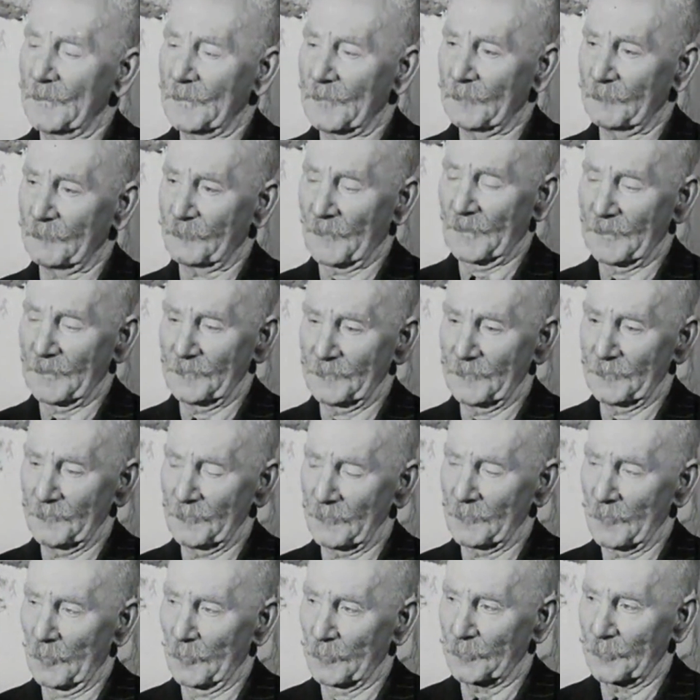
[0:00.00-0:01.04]
If I
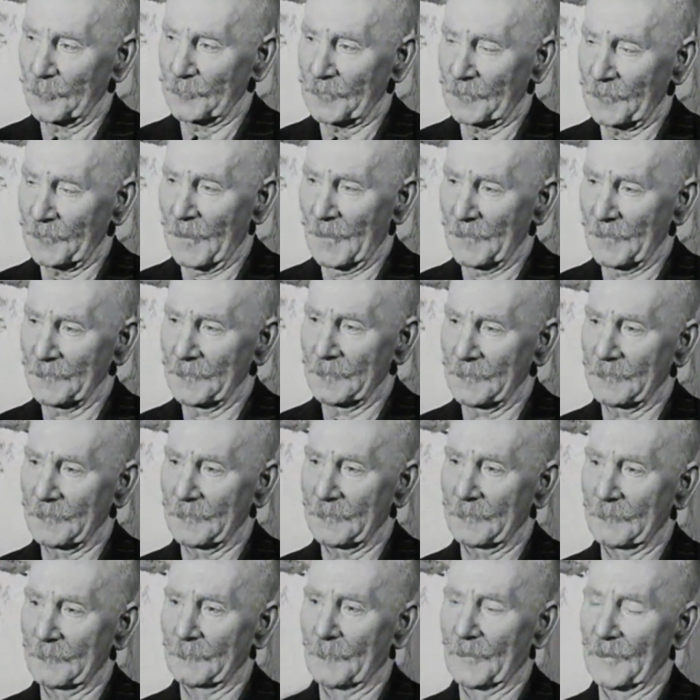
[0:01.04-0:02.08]
didn't go out with the Wren
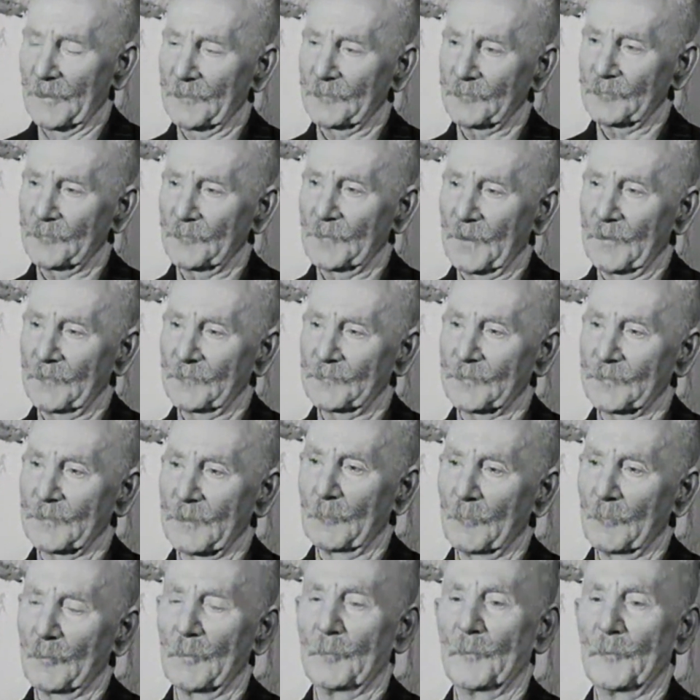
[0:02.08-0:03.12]
boys when I'd see
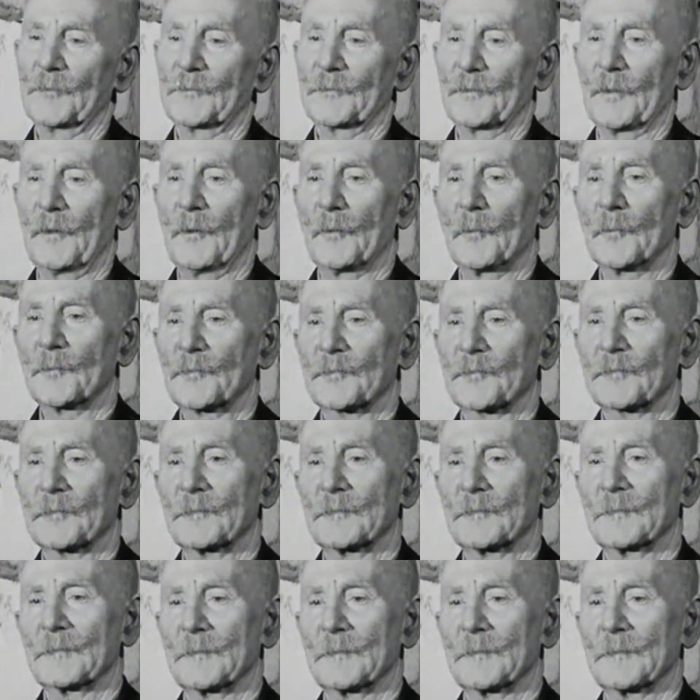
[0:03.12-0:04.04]
him coming to the house,